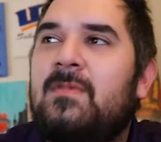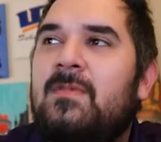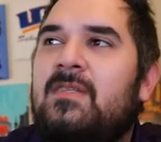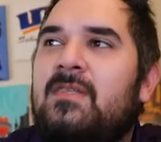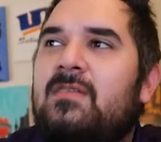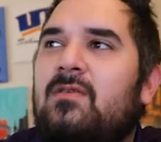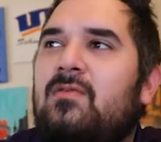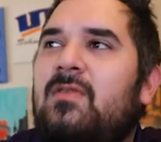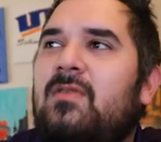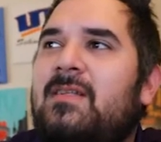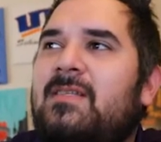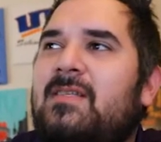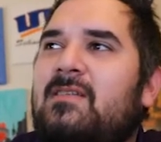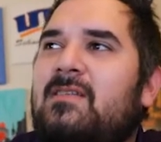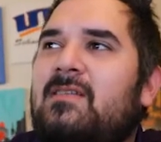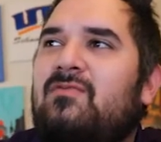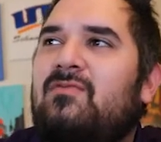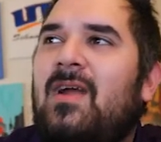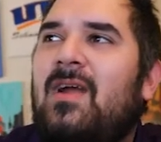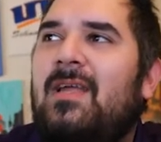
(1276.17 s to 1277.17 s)
So this
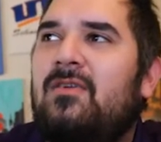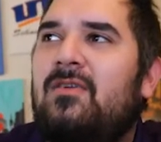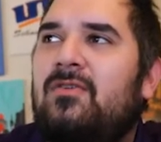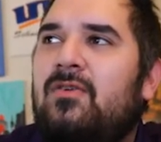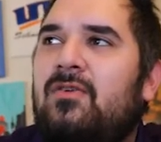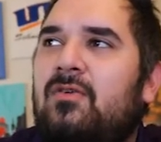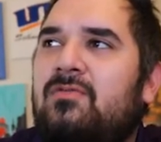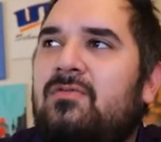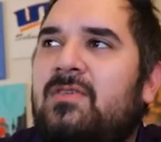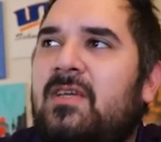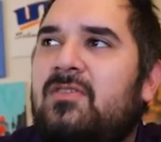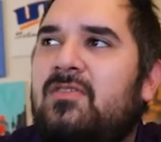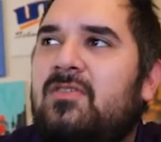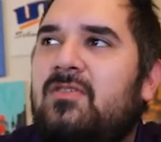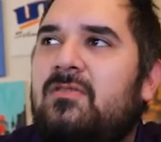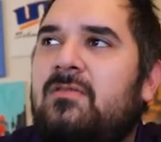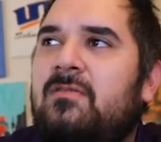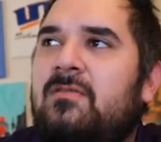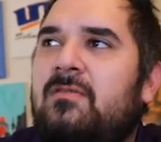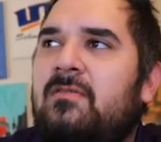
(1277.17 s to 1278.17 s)
is regular
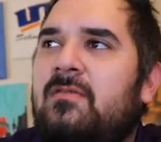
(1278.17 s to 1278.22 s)
notation,